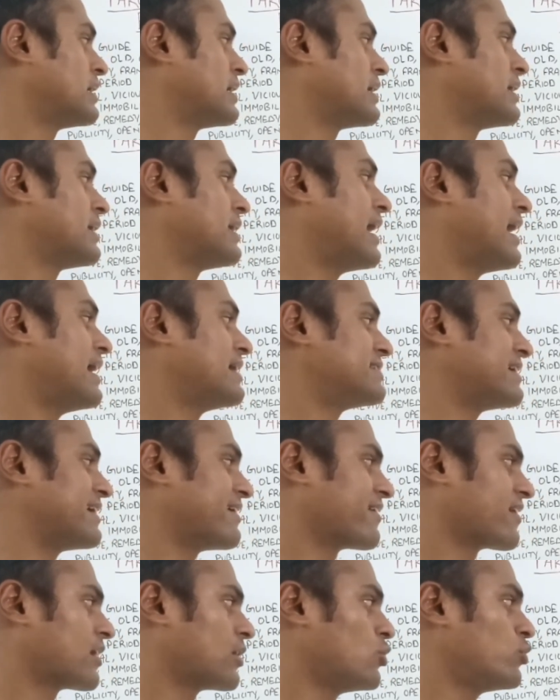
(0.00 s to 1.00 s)
He has
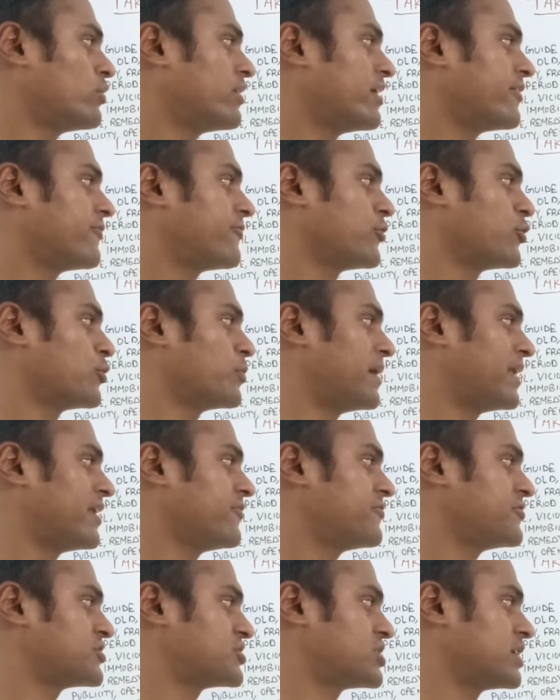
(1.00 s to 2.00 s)
included few
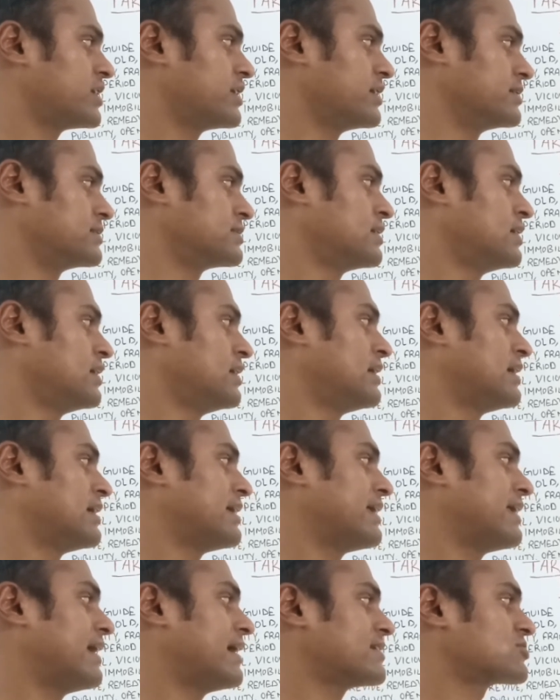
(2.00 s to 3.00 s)
beneficiaries.
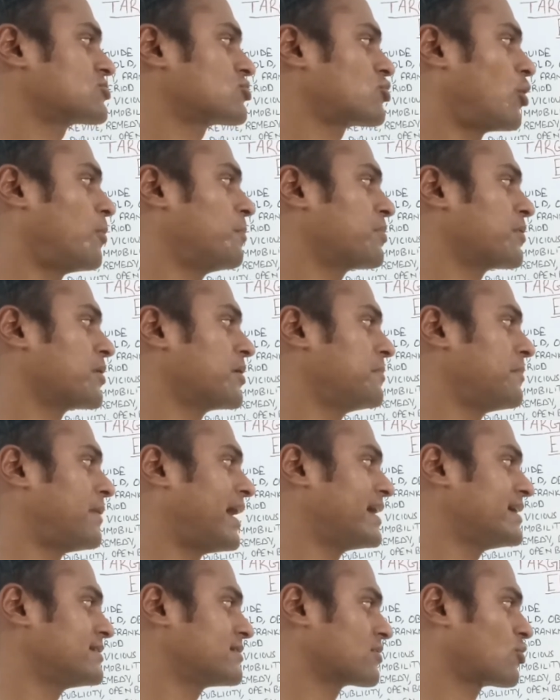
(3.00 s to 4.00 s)
He has
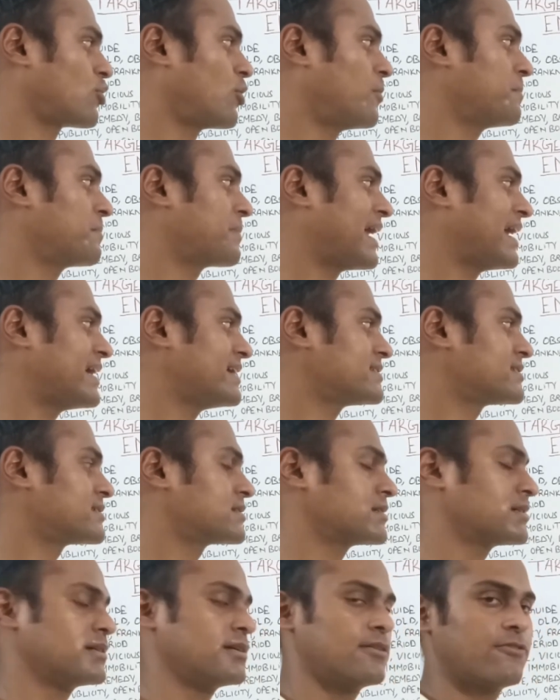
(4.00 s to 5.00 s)
comprised
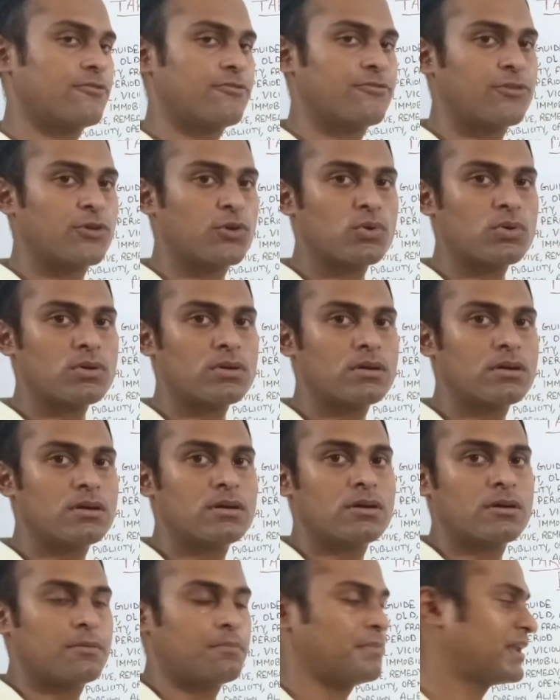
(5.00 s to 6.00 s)
few
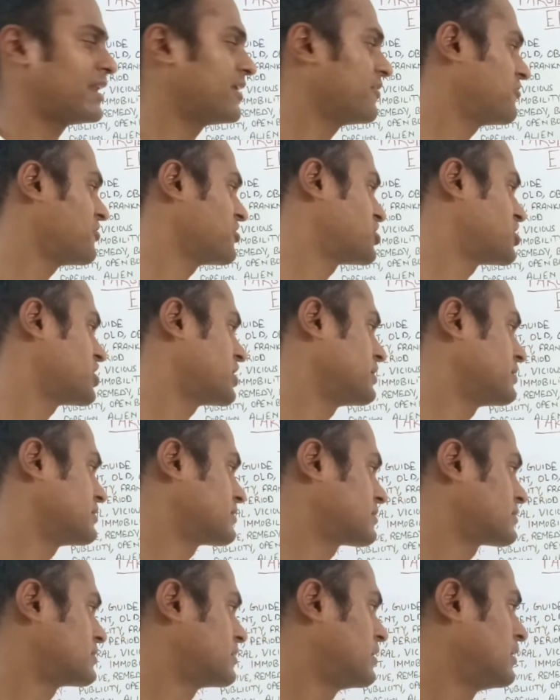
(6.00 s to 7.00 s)

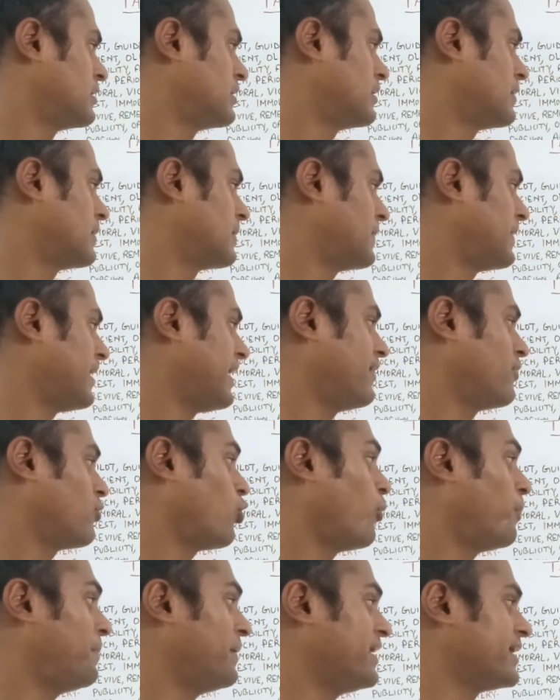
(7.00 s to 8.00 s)
beneficiaries. Then
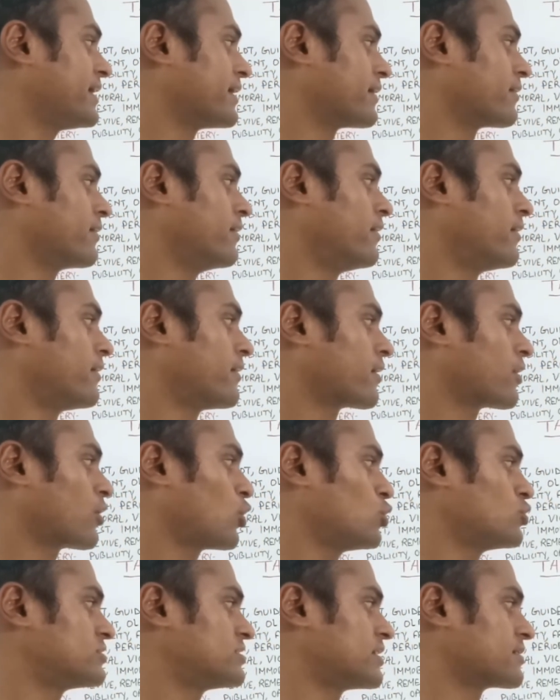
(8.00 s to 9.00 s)
opening,
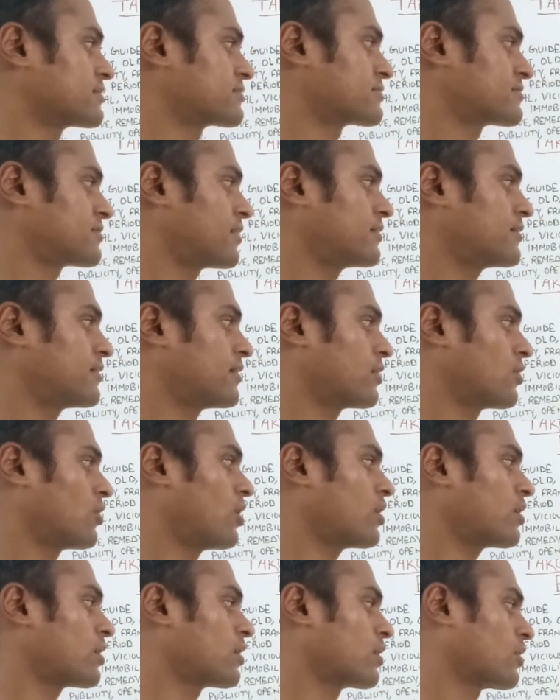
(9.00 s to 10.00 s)
closing, shutter
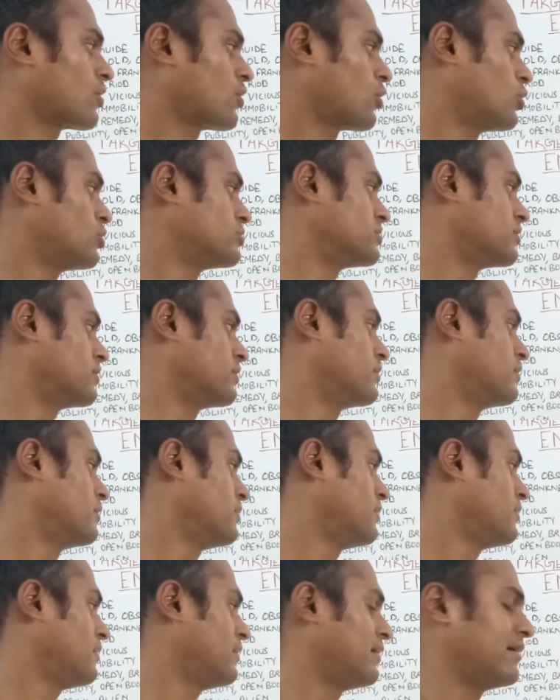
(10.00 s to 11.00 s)
or
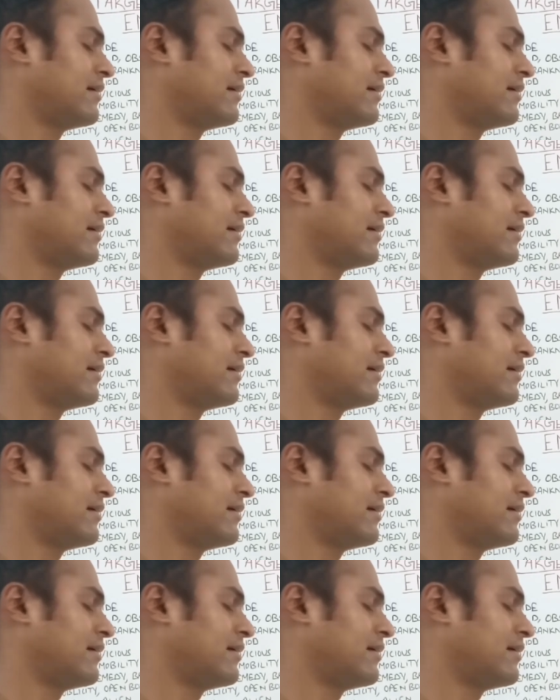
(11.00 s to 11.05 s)
closer.